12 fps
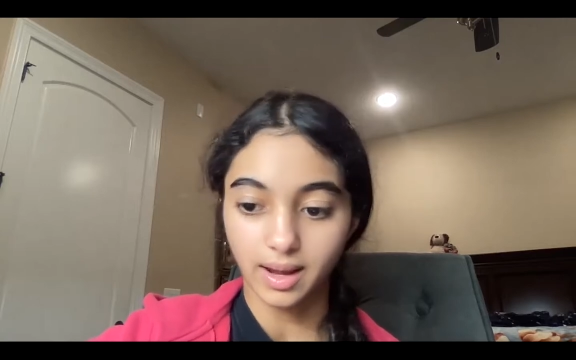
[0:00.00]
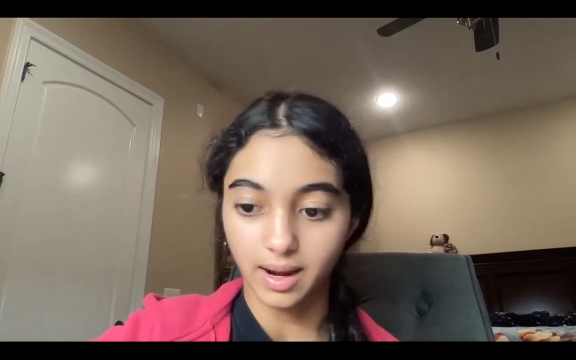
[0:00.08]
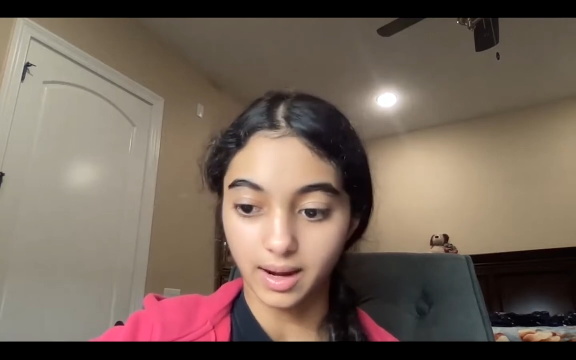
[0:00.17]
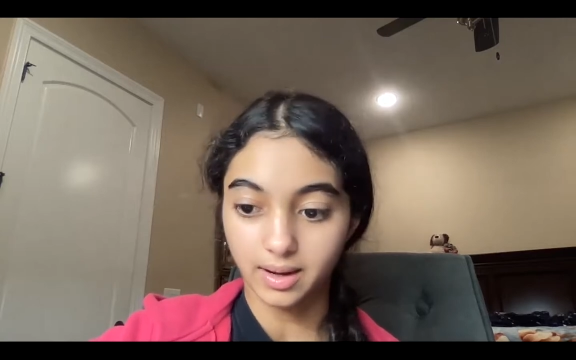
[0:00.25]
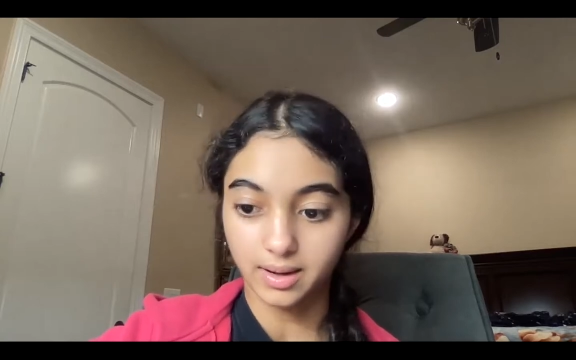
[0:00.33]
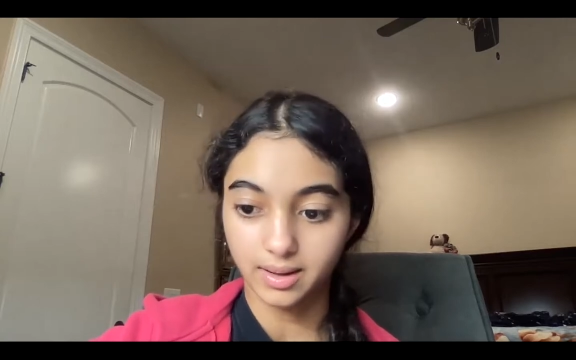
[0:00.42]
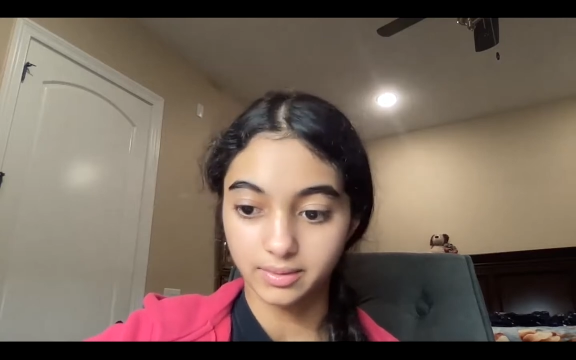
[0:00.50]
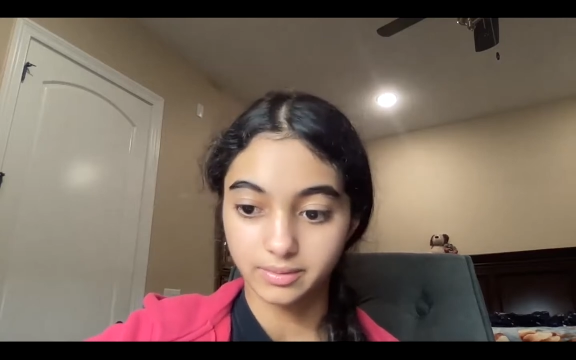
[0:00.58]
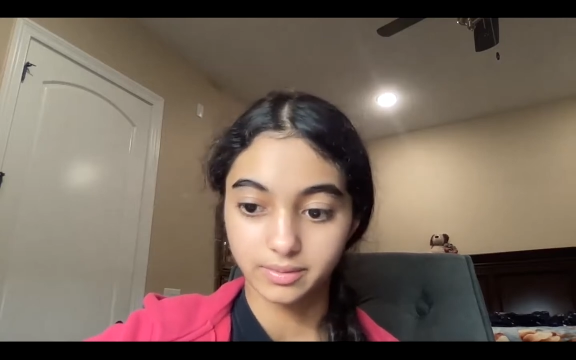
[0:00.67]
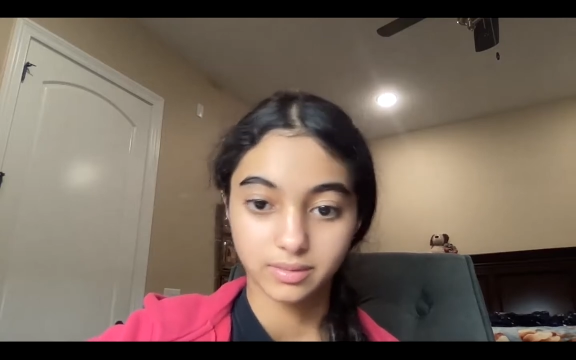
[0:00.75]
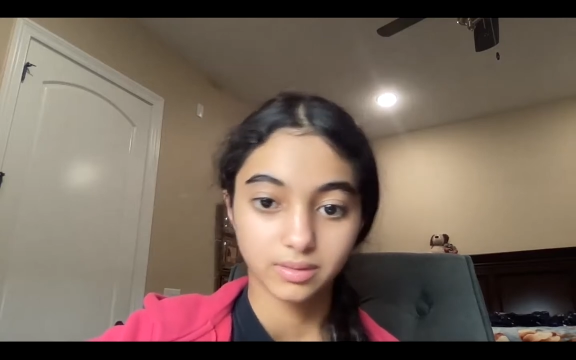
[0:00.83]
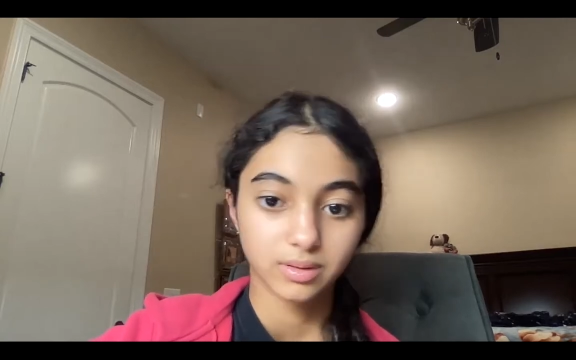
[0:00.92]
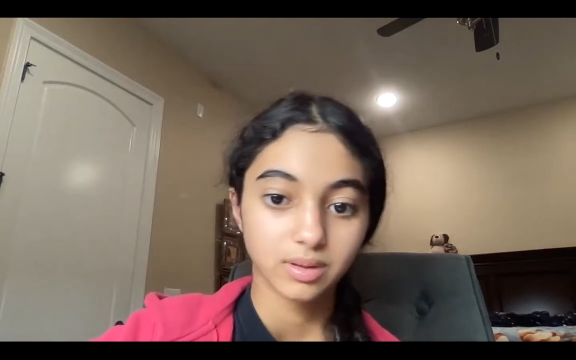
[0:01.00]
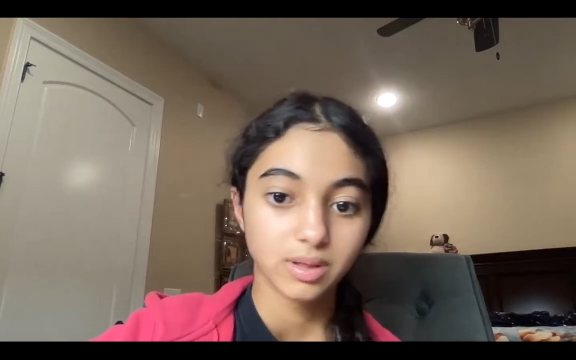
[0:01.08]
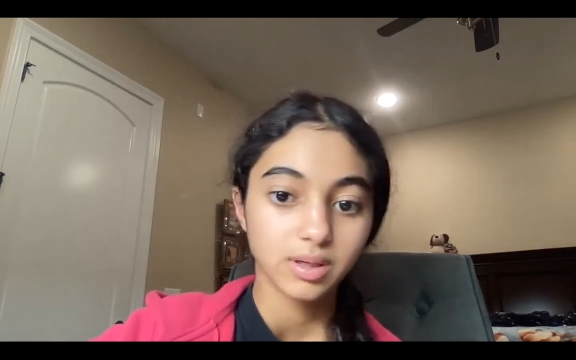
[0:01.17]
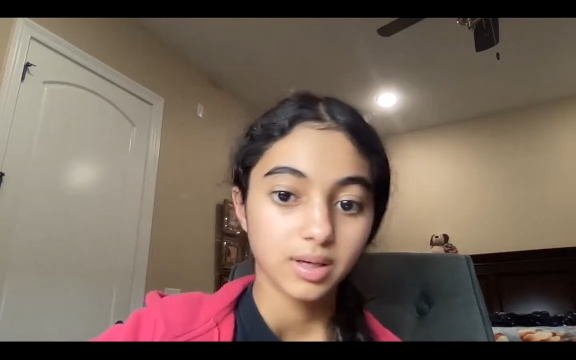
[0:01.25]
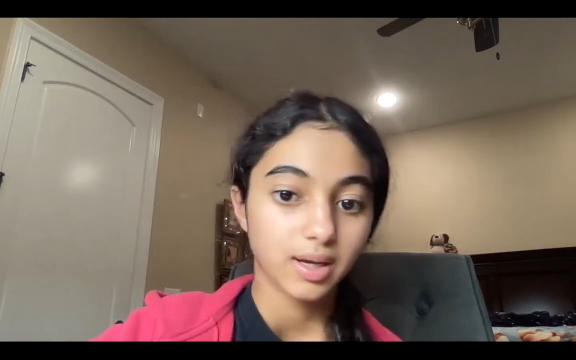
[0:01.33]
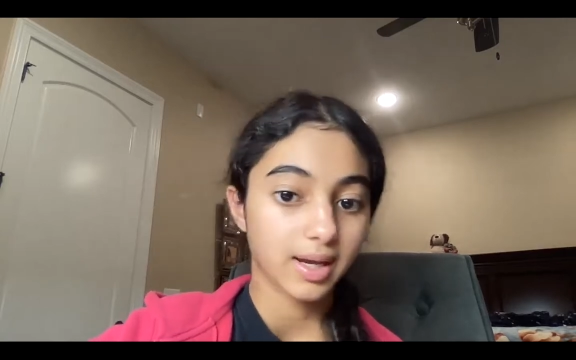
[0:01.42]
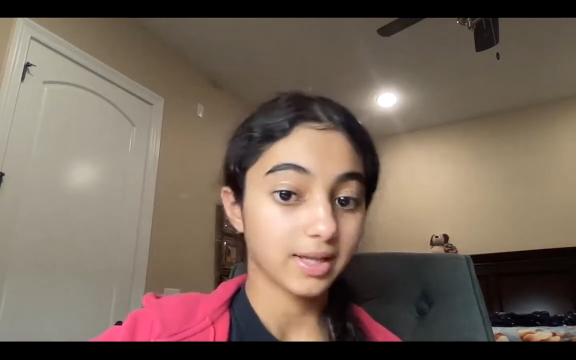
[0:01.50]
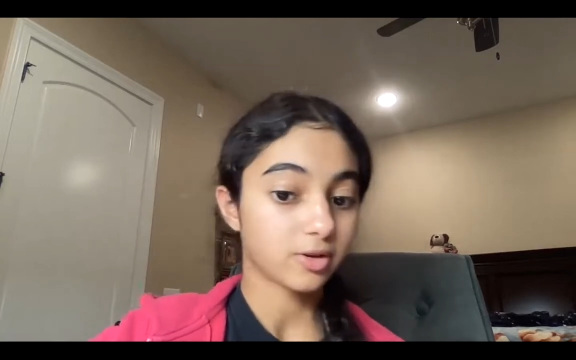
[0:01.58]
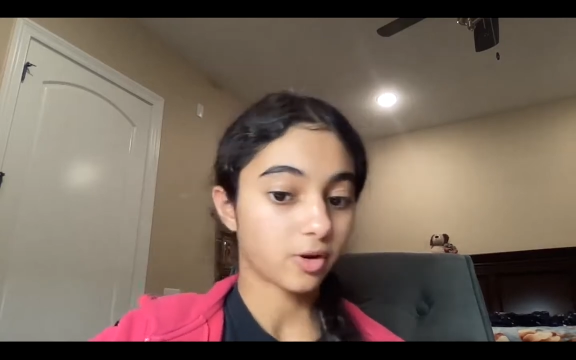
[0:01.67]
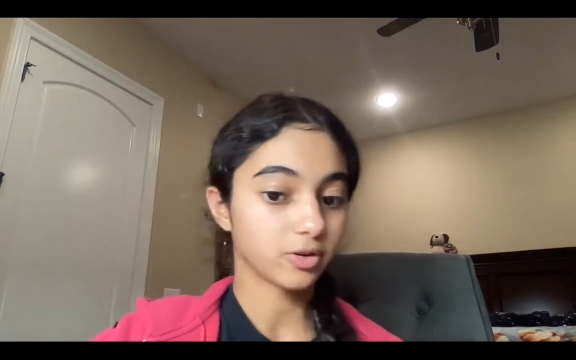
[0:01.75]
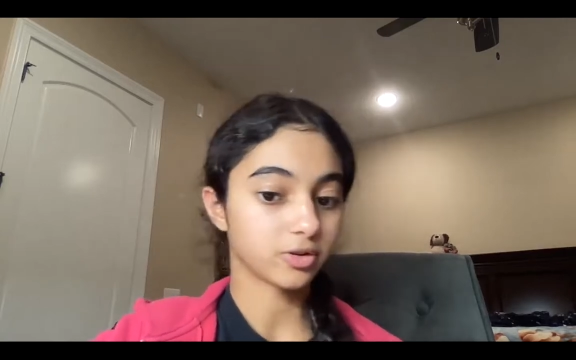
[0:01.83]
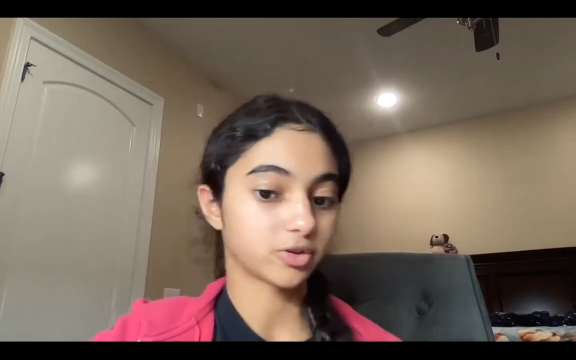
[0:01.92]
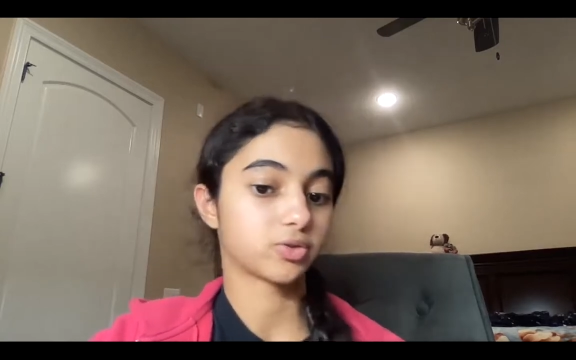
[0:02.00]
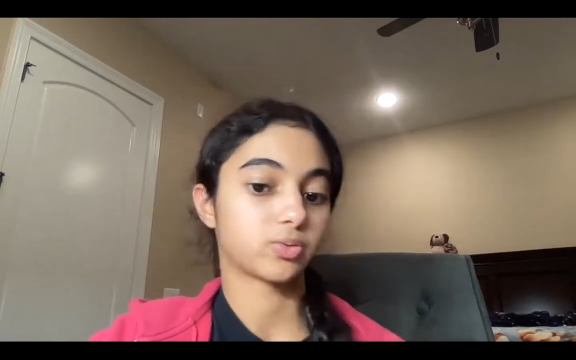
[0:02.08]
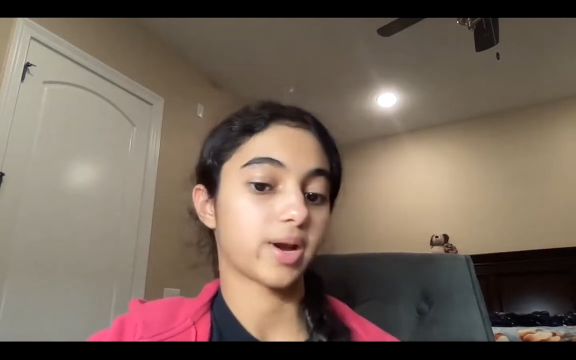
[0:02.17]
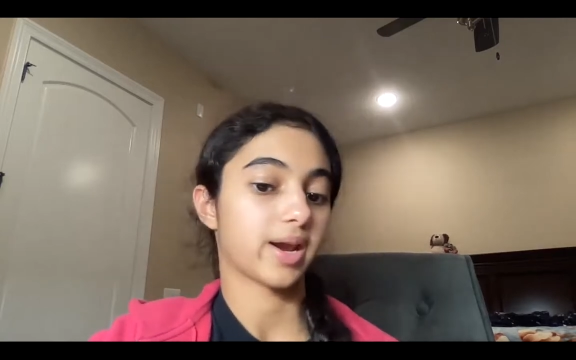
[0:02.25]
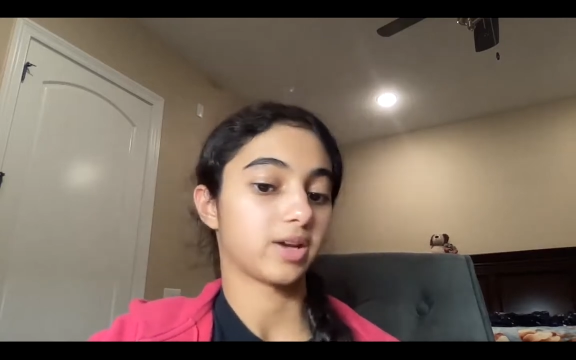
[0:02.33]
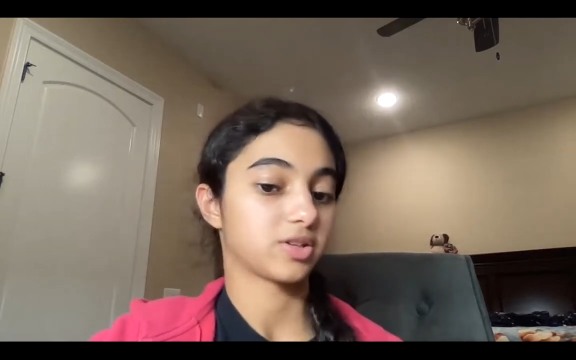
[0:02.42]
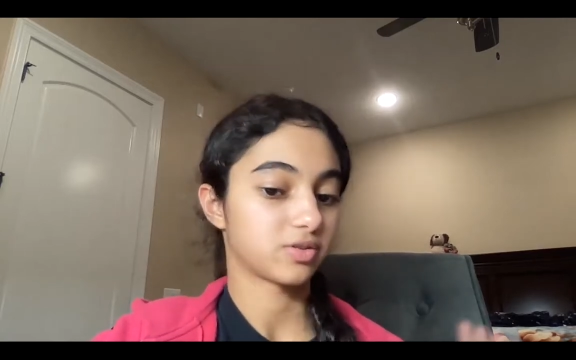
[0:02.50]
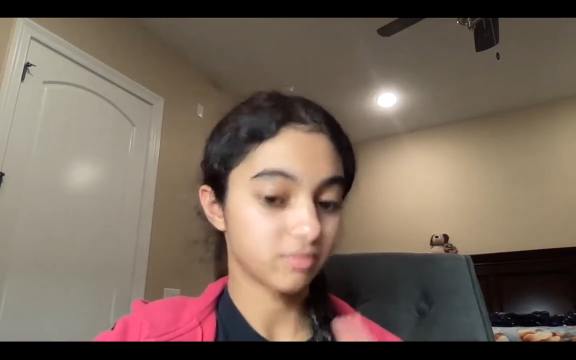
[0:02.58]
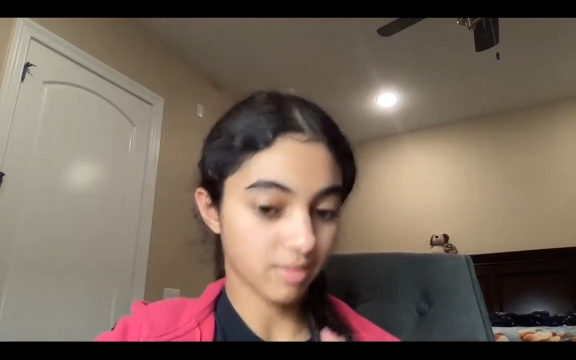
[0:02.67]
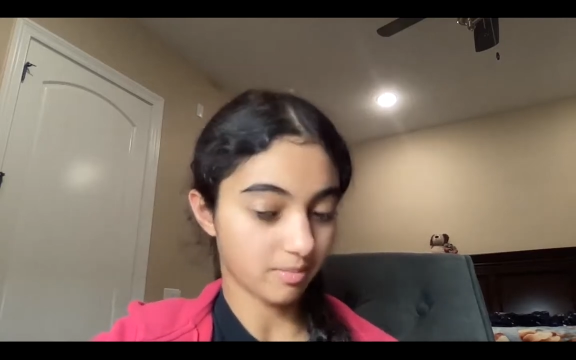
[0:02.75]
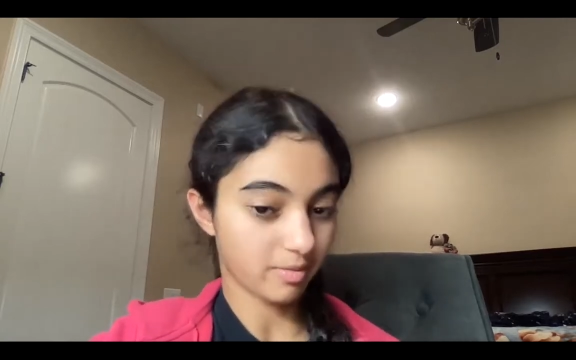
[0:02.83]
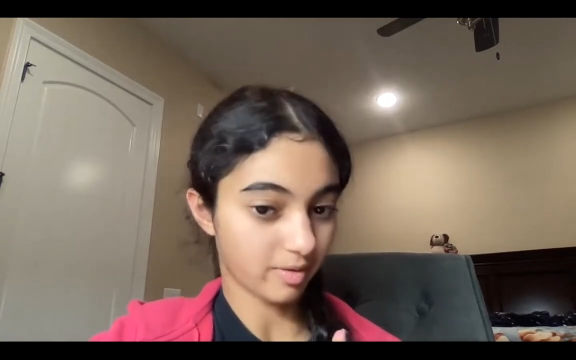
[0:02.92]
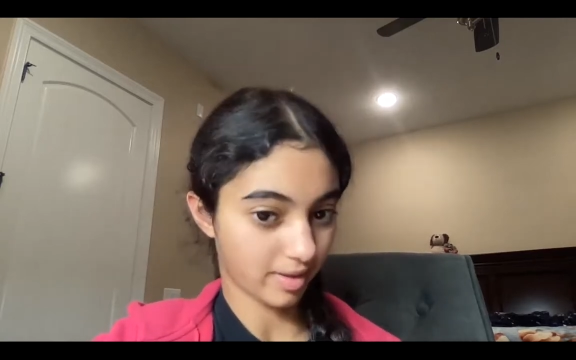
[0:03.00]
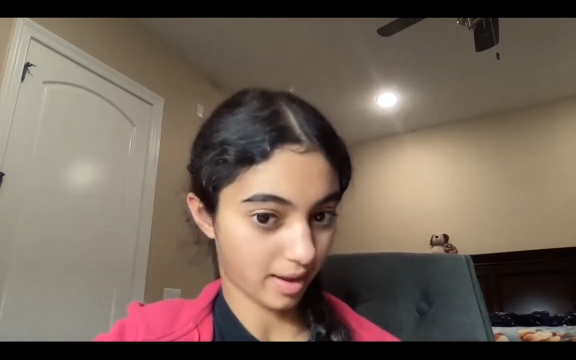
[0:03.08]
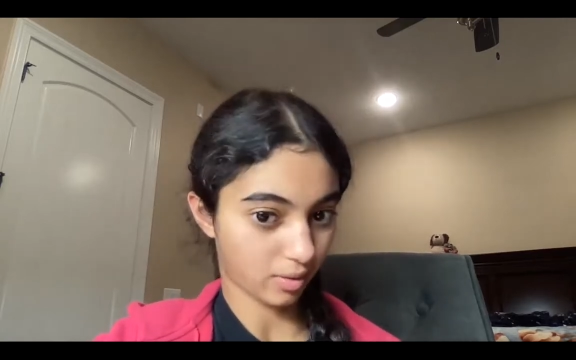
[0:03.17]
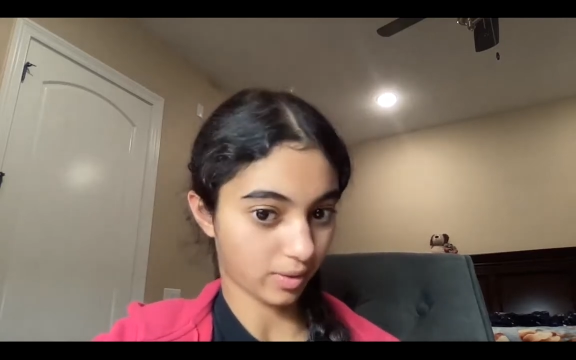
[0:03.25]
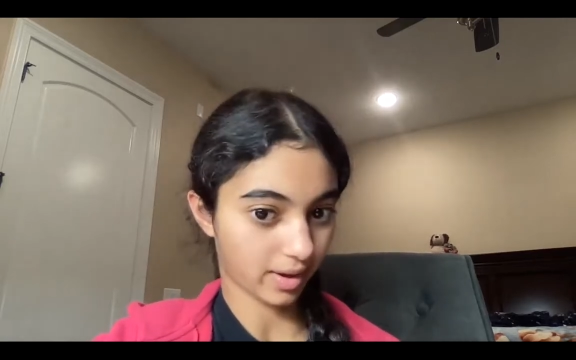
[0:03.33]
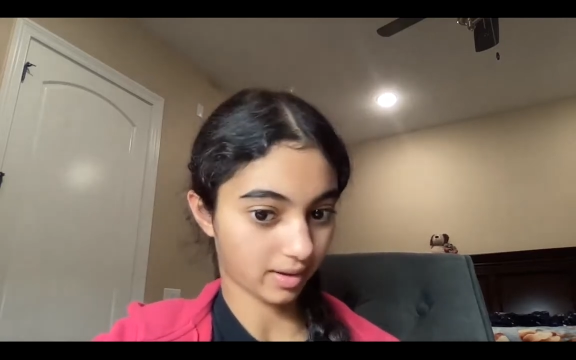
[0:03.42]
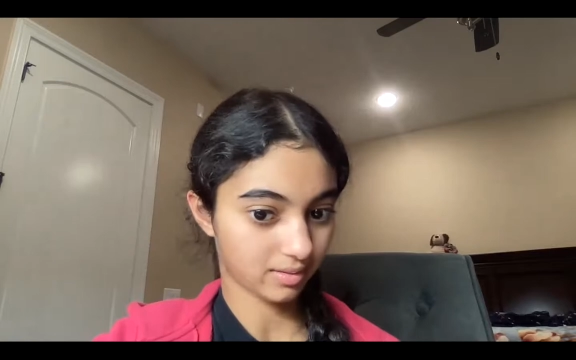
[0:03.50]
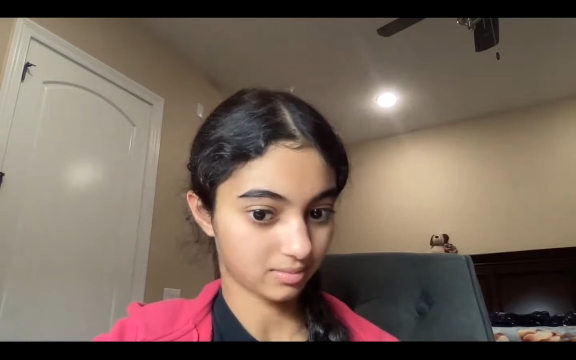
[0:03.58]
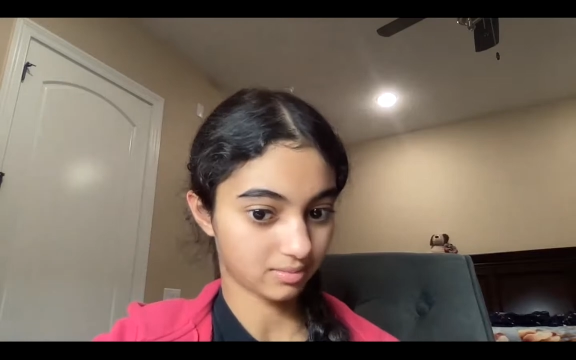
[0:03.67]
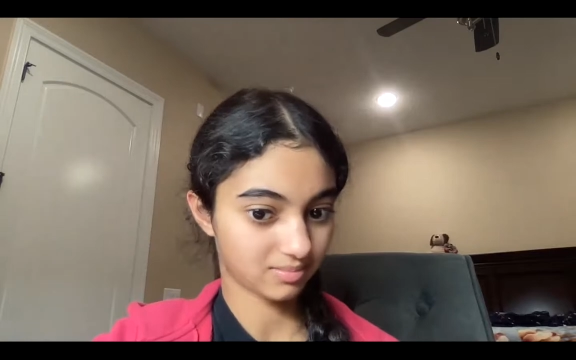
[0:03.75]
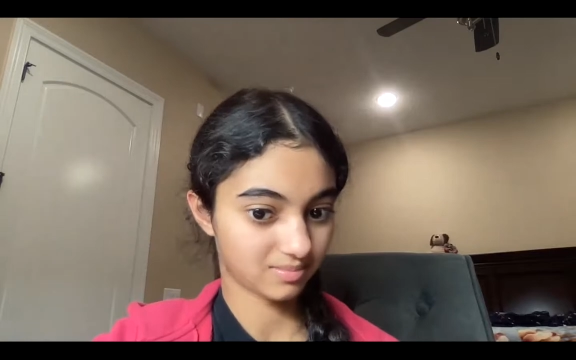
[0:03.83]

And it turns gray, just remember that, okay?